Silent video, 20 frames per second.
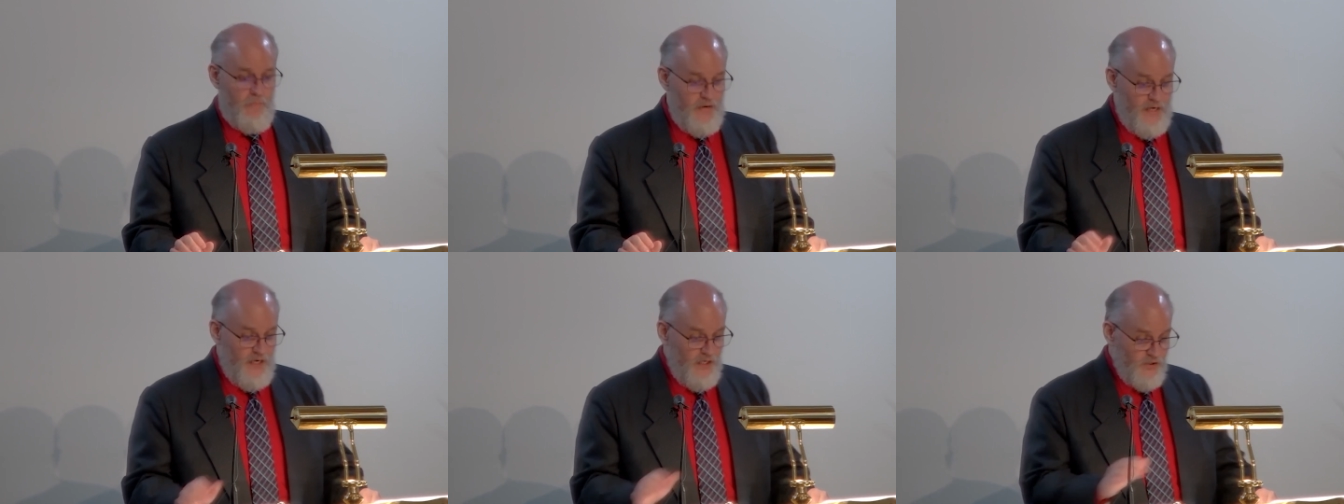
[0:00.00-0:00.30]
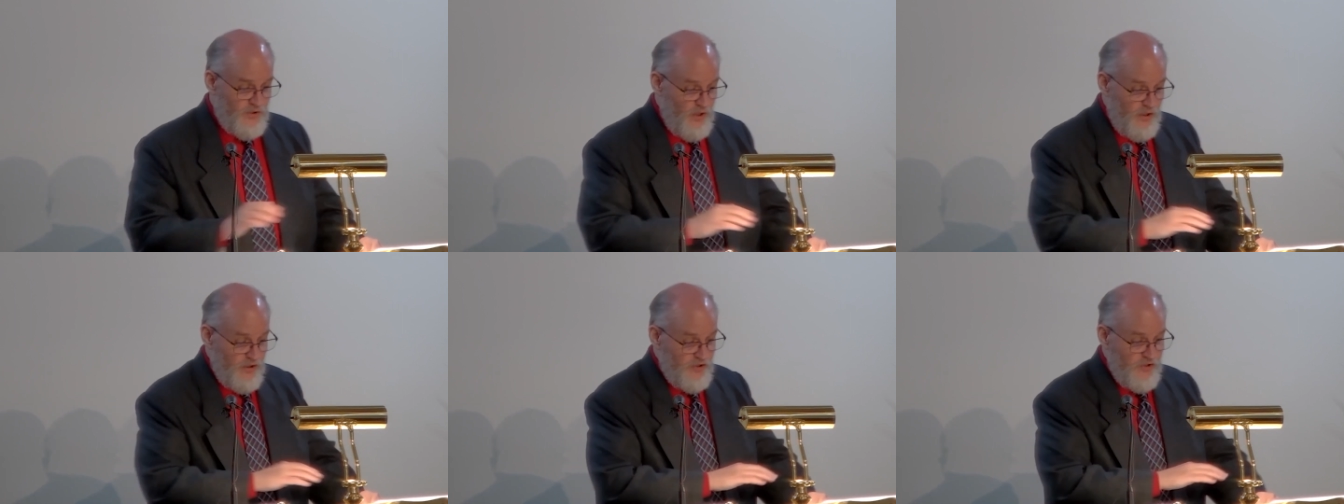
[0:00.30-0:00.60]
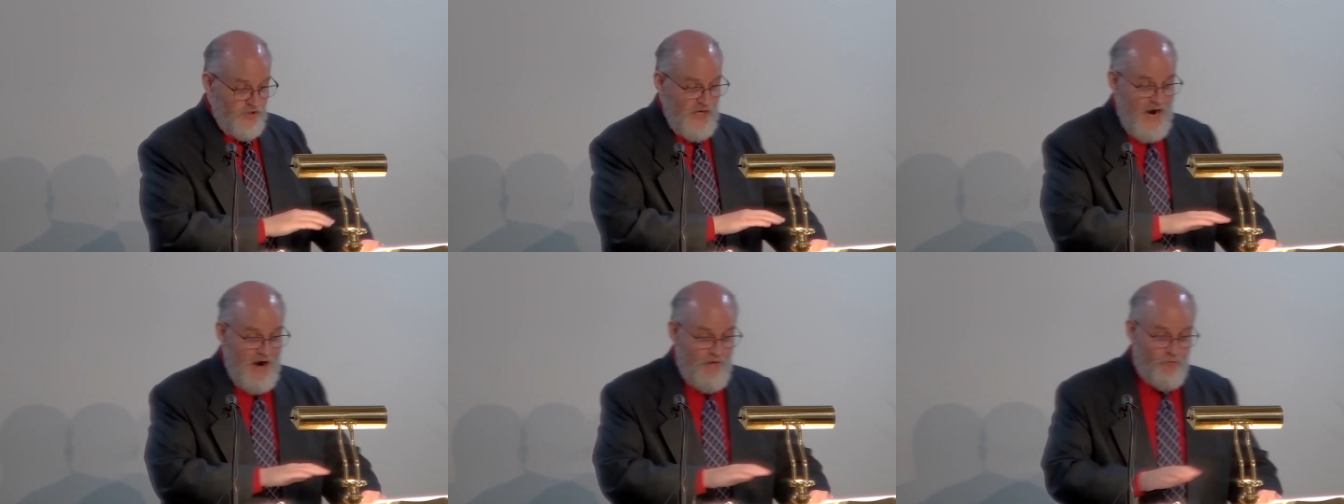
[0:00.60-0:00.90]
Because there are
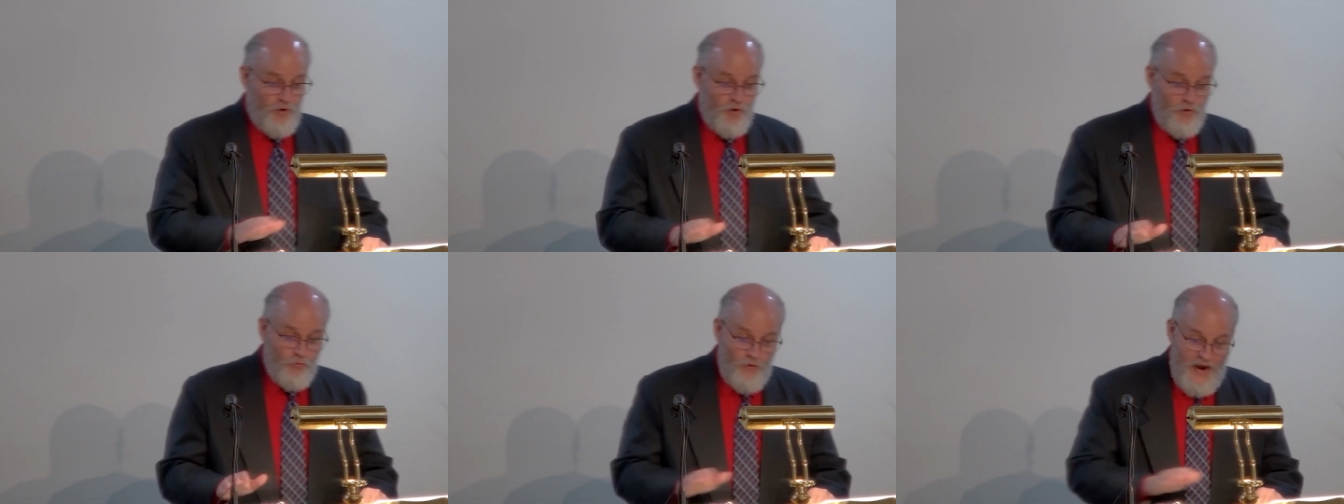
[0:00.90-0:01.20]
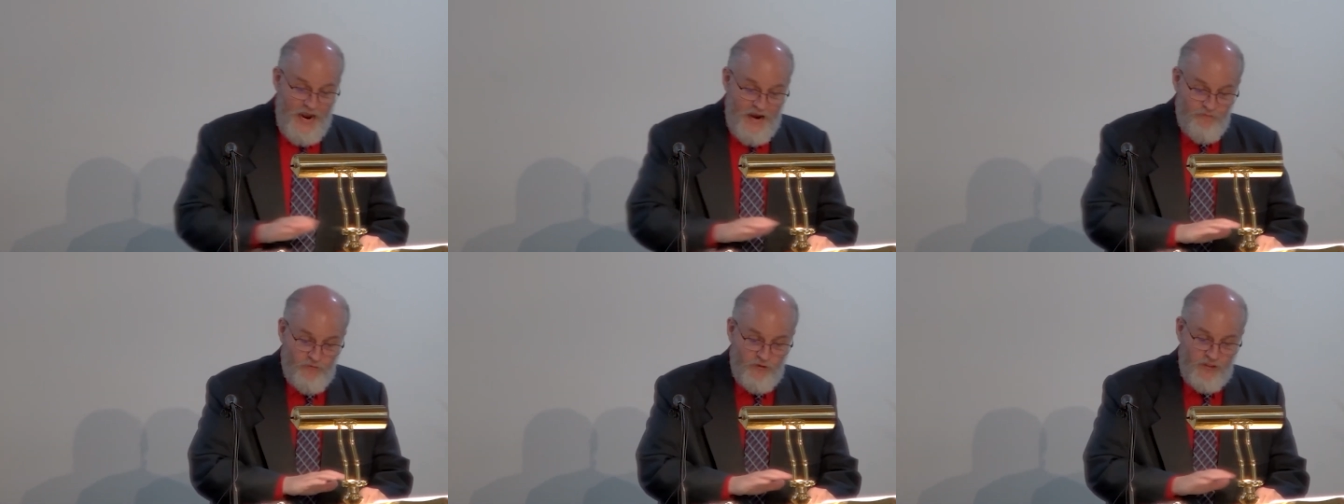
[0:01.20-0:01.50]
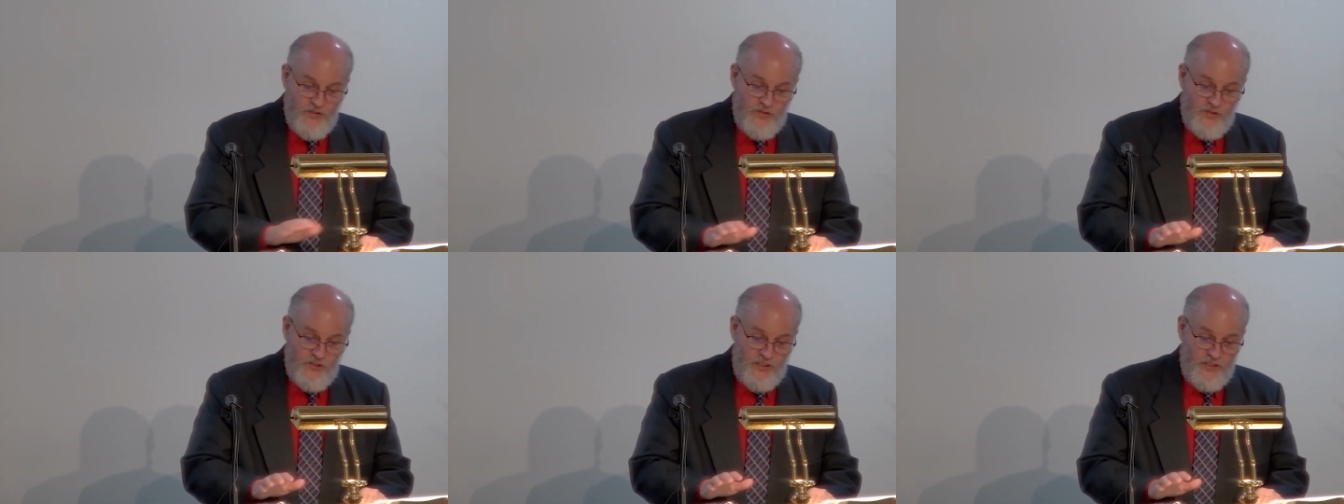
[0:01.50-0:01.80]
several
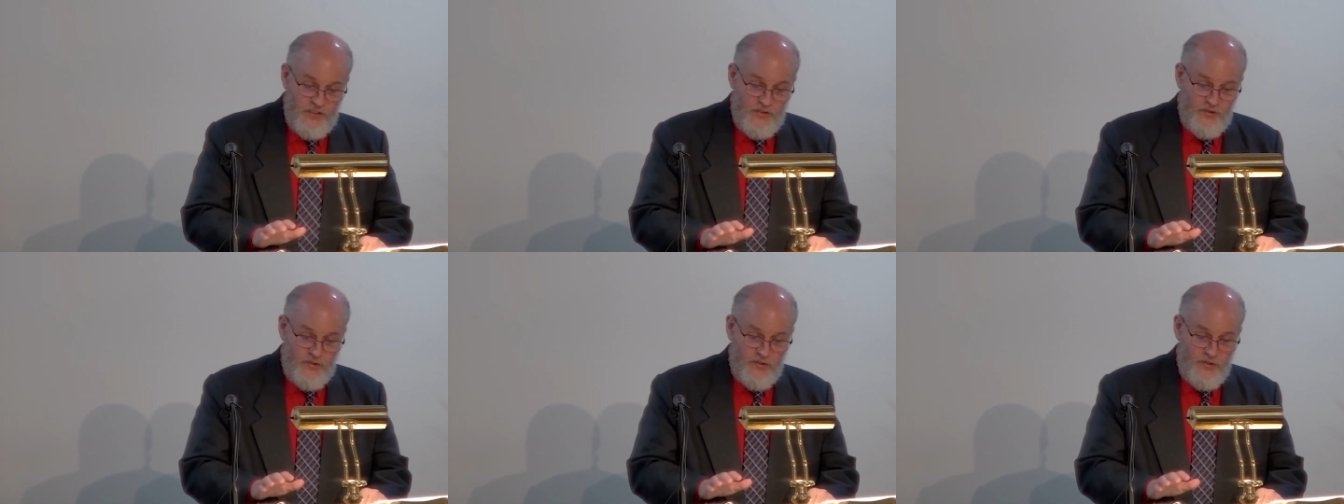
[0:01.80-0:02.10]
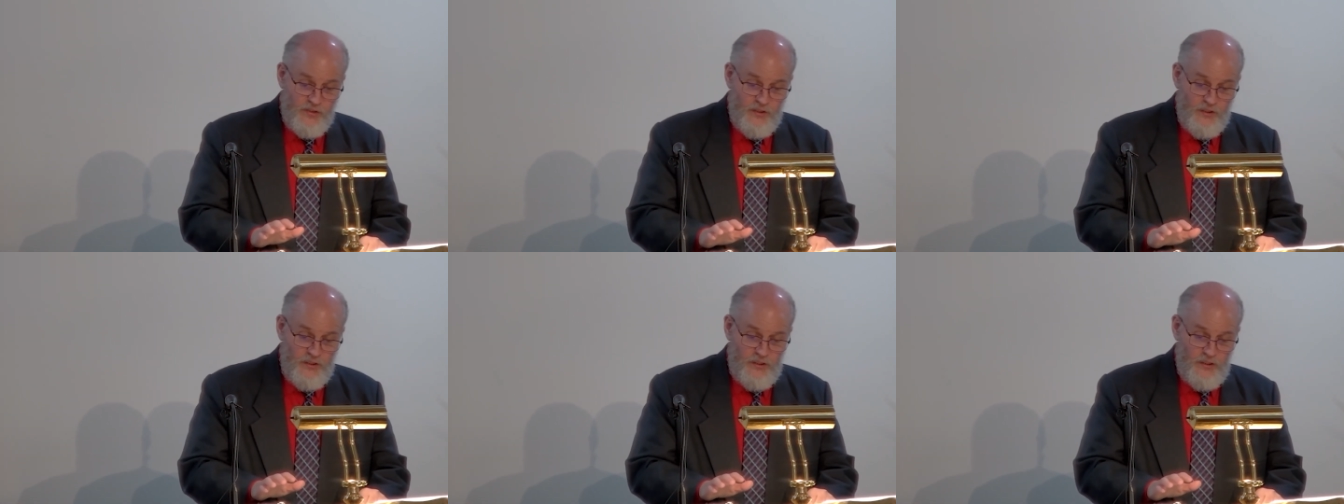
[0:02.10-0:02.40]
references,